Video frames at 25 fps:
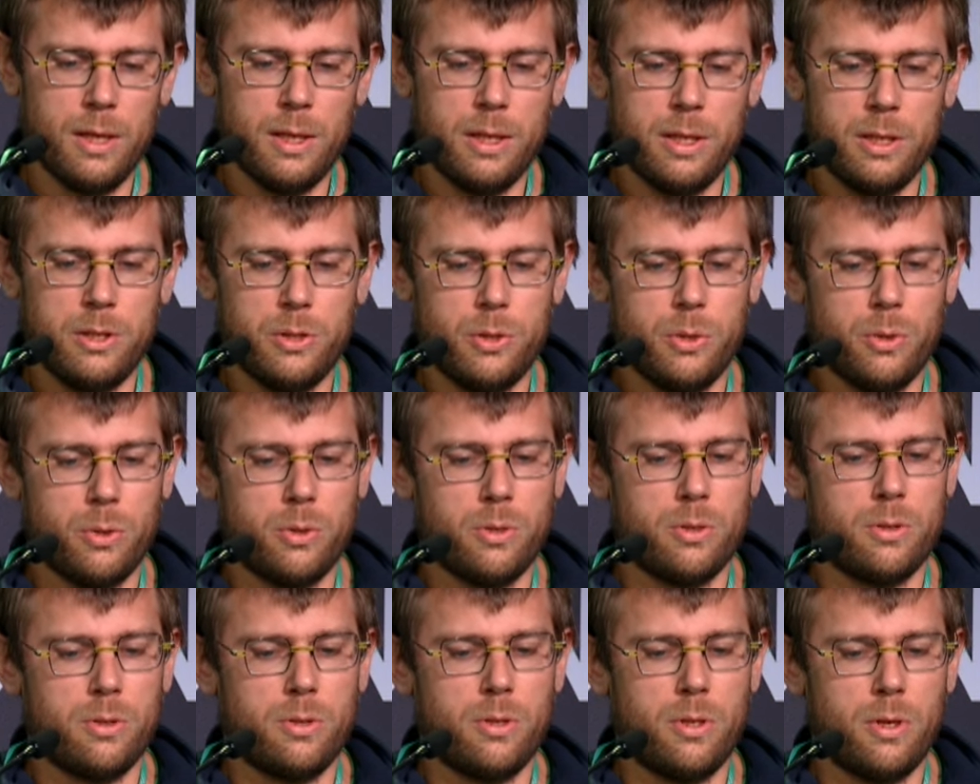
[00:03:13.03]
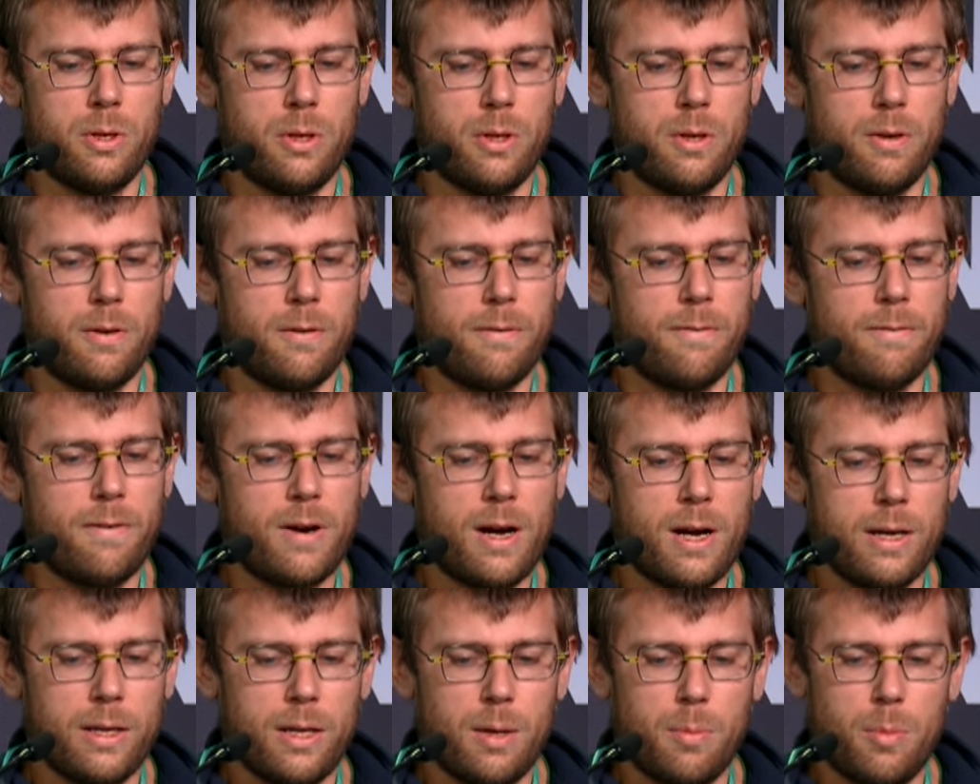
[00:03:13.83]
It used the
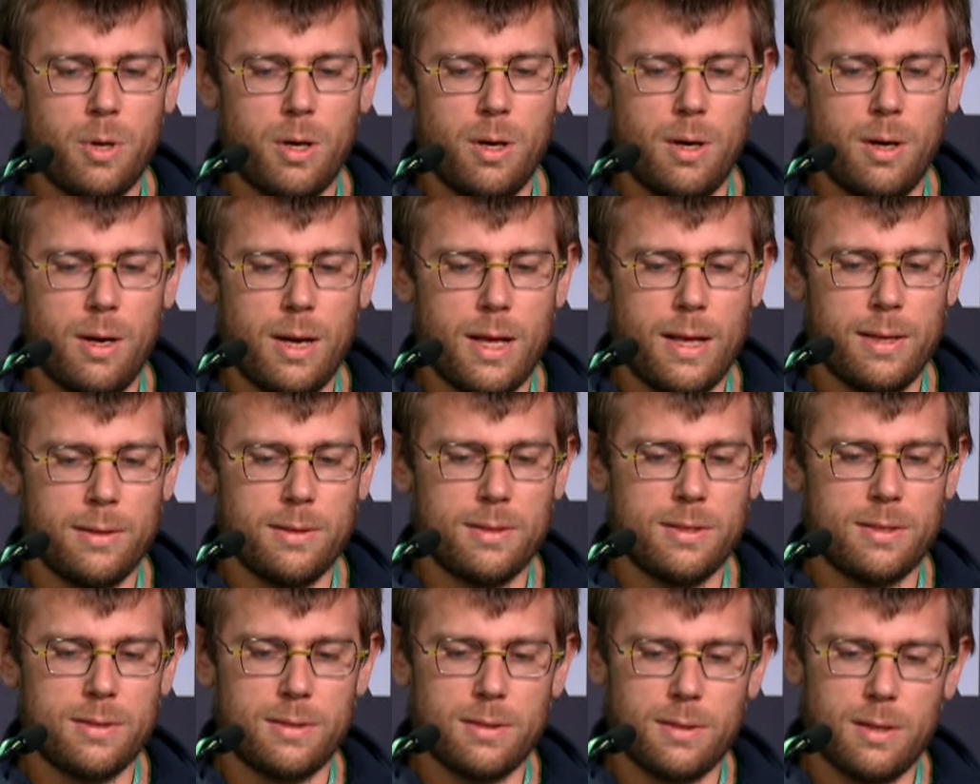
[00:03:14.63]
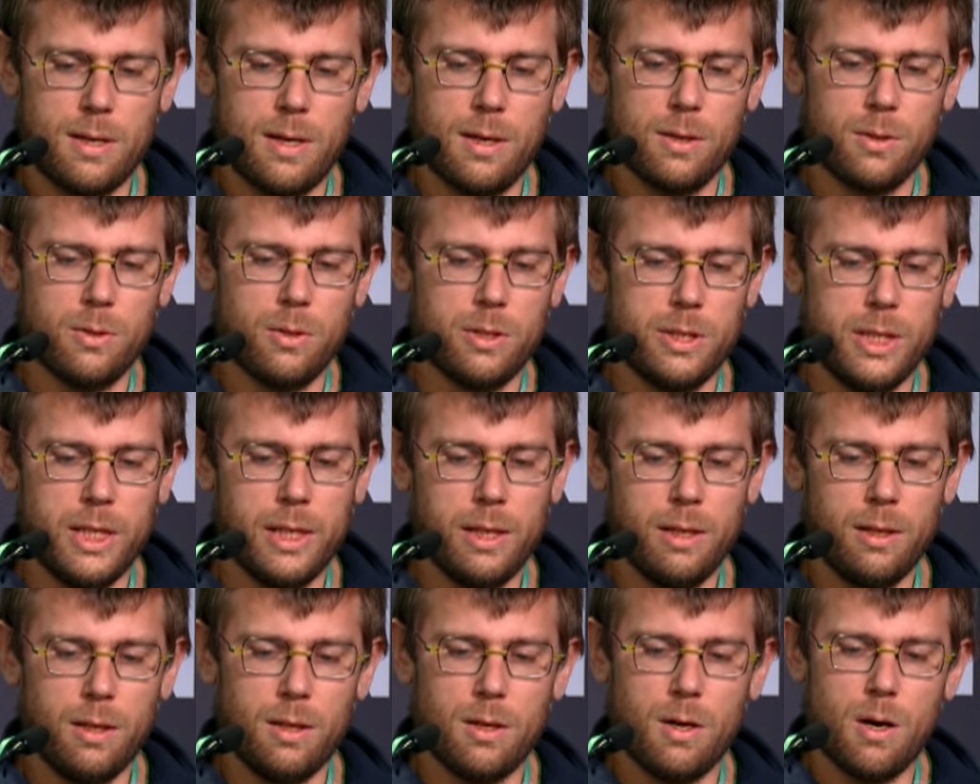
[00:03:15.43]
variable length
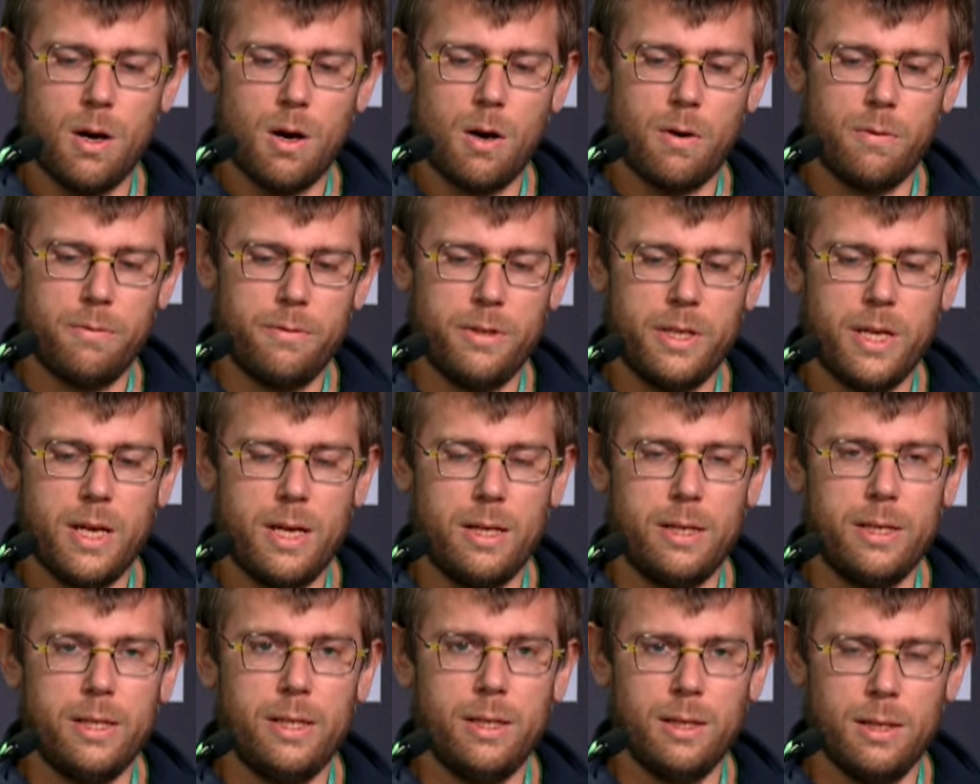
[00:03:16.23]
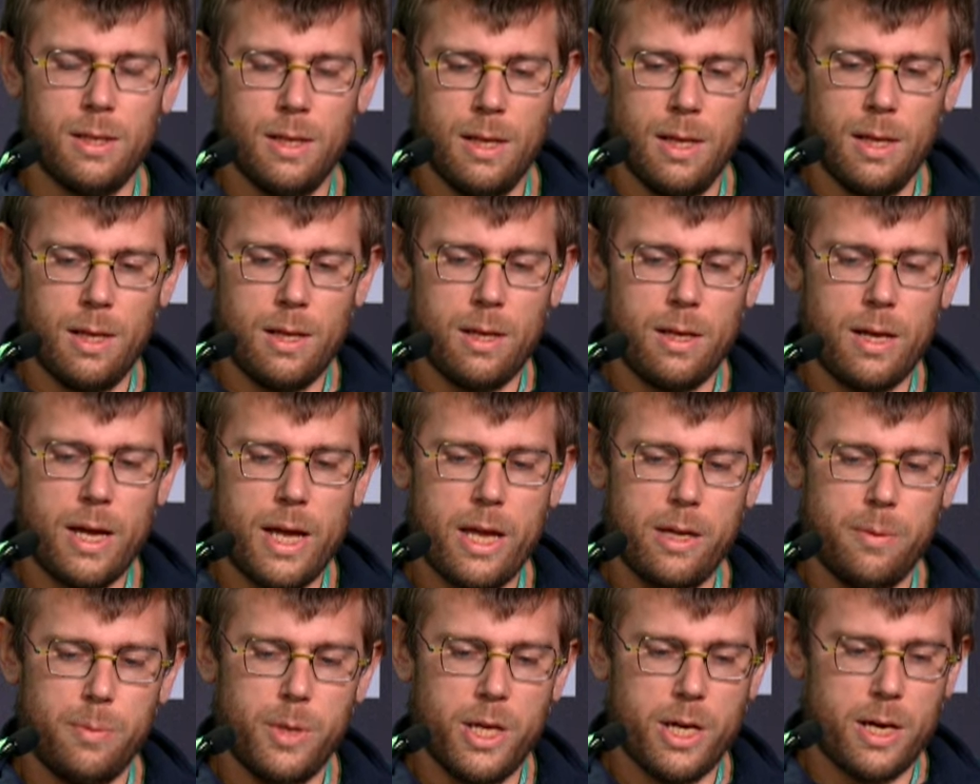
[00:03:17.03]
encoding, or VLE,
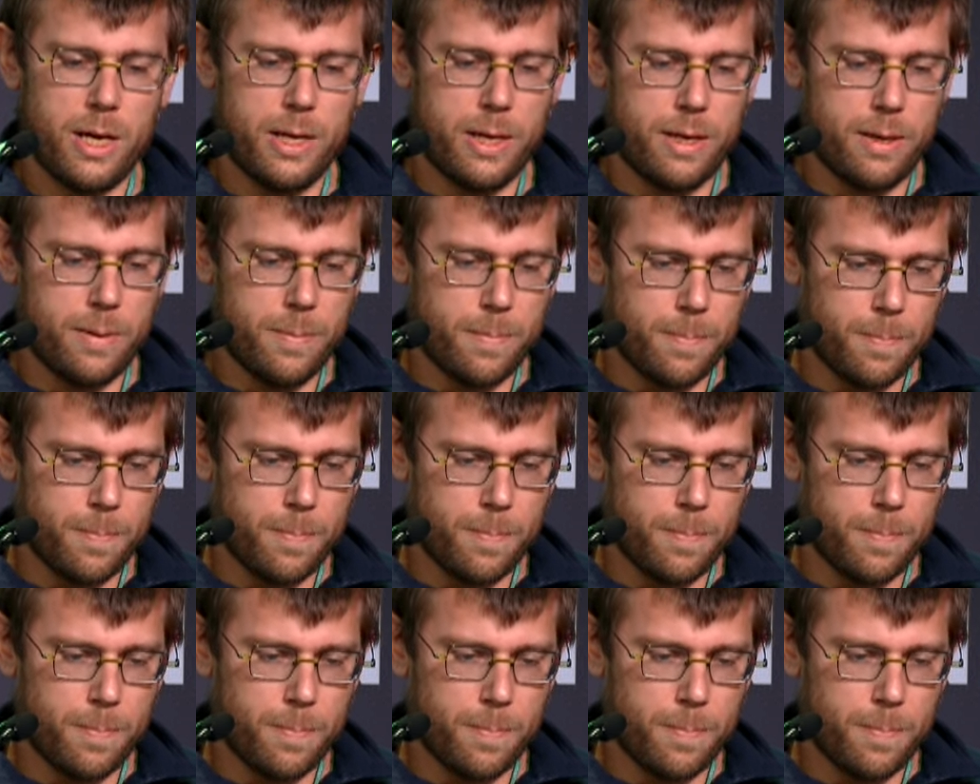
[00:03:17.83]
ABI.